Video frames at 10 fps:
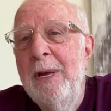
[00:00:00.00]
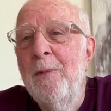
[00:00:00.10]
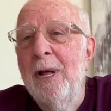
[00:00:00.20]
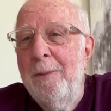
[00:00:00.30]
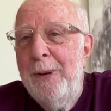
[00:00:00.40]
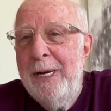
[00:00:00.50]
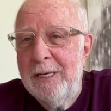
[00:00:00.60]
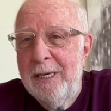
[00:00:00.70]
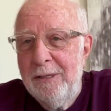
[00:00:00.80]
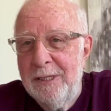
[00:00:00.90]
Meanwhile, the
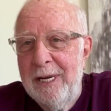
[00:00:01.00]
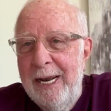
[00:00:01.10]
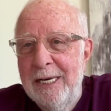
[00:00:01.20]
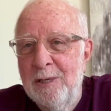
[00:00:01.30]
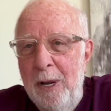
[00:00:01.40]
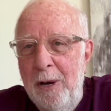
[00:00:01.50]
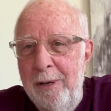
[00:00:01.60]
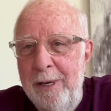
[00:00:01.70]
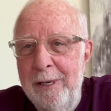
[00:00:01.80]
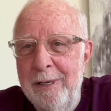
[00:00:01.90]
Beatles had
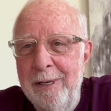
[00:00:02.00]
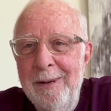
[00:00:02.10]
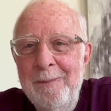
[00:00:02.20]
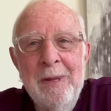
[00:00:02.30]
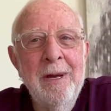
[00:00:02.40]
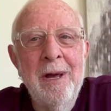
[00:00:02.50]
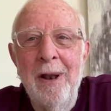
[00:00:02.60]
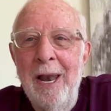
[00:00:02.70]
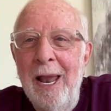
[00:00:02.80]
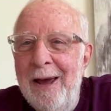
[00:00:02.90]
exploded.
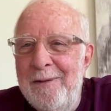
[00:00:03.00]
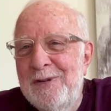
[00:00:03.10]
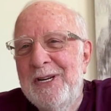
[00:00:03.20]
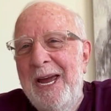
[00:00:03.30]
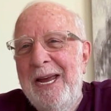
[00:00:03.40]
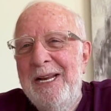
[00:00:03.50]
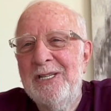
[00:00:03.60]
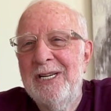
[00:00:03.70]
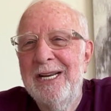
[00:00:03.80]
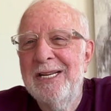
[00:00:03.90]
Life
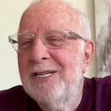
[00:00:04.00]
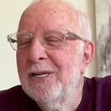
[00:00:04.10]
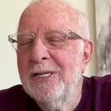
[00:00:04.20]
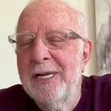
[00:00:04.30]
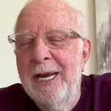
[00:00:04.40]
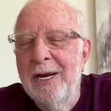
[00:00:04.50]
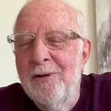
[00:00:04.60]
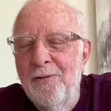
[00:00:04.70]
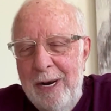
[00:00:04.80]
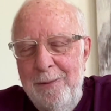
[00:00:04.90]
changed just
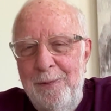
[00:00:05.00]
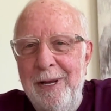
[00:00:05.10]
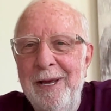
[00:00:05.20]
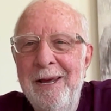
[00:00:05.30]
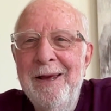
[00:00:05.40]
incredibly.